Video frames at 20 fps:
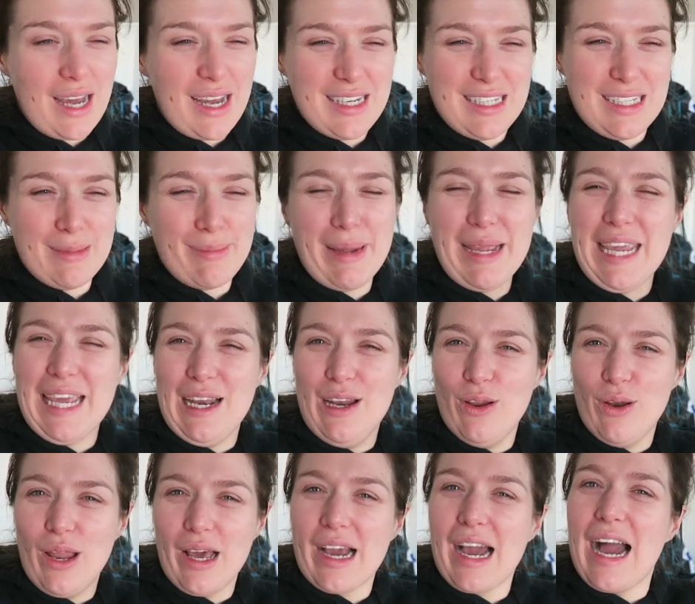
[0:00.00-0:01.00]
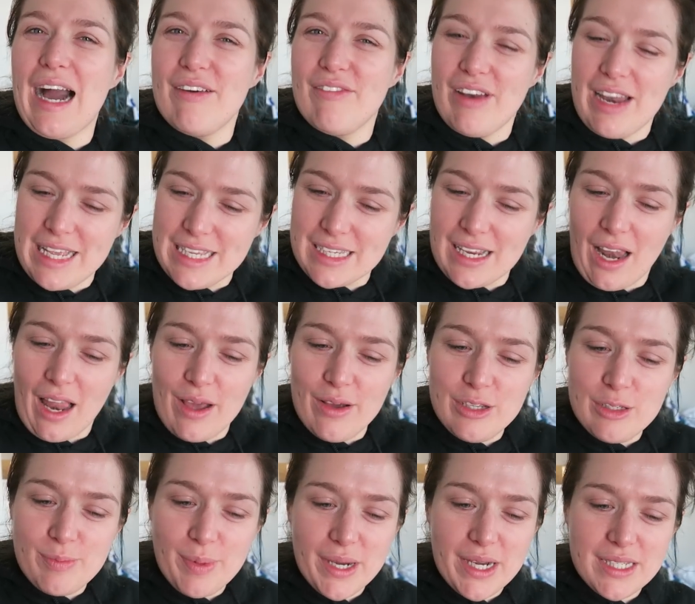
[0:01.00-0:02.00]
and to make it look like I have less
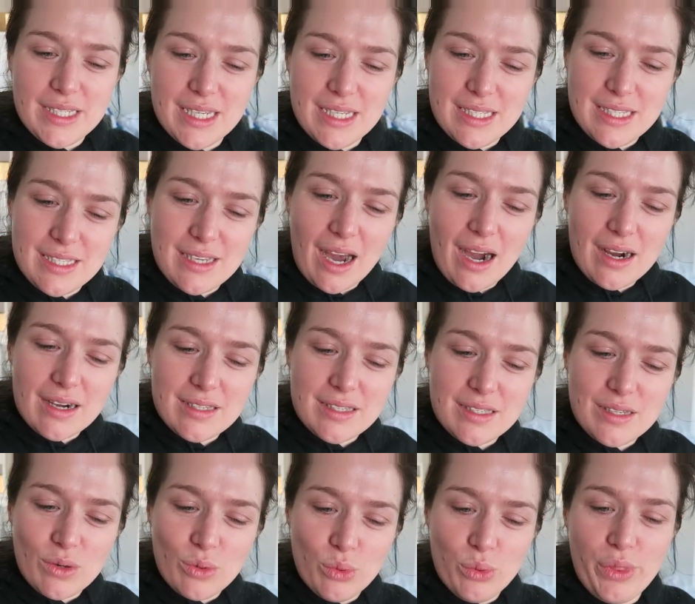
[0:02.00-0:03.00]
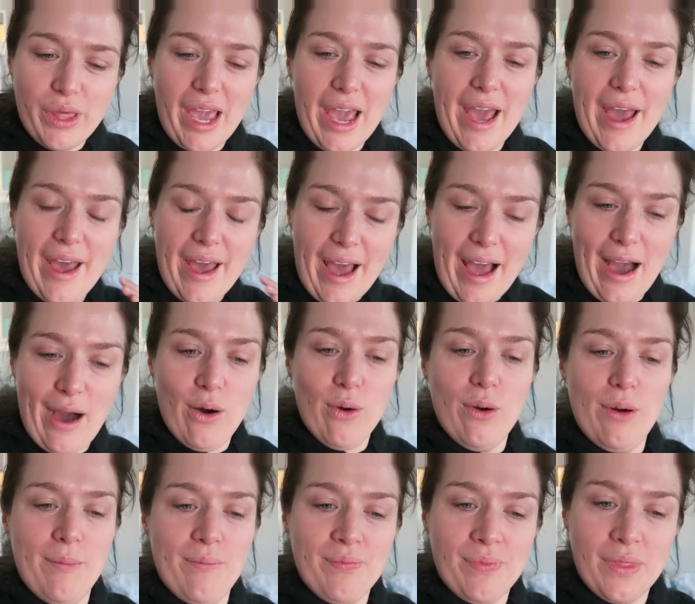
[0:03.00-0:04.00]
clothes because it sucks all the air
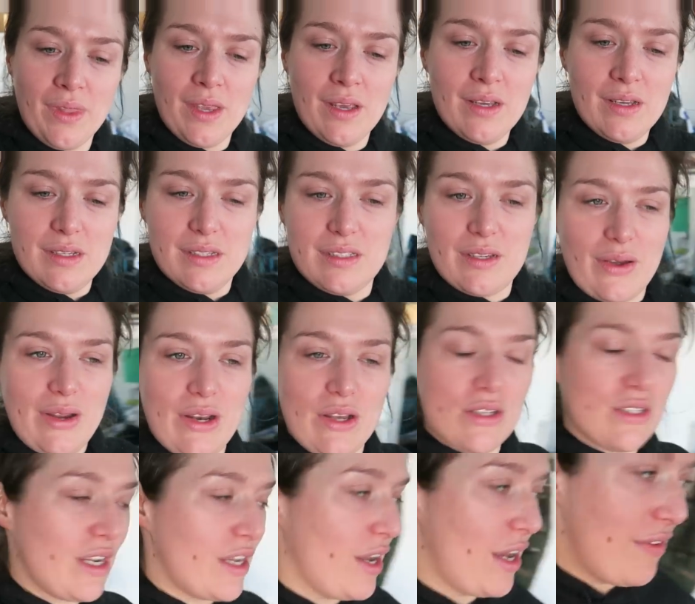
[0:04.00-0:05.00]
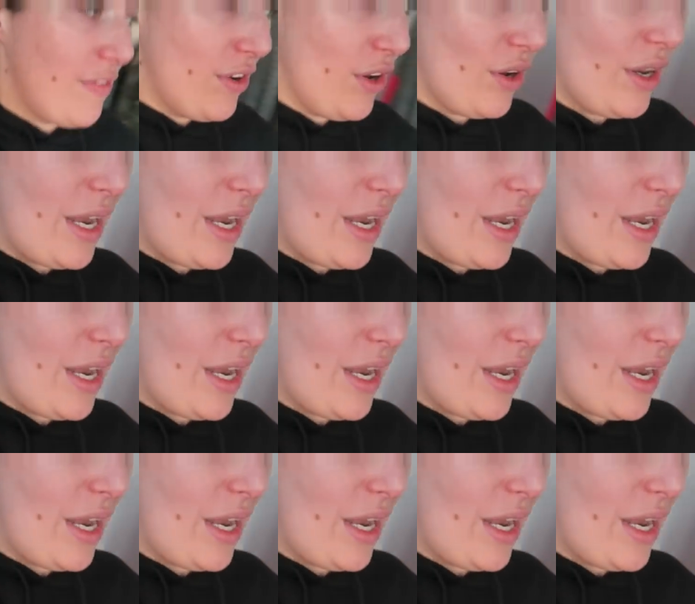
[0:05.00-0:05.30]
out. So it looks like you have a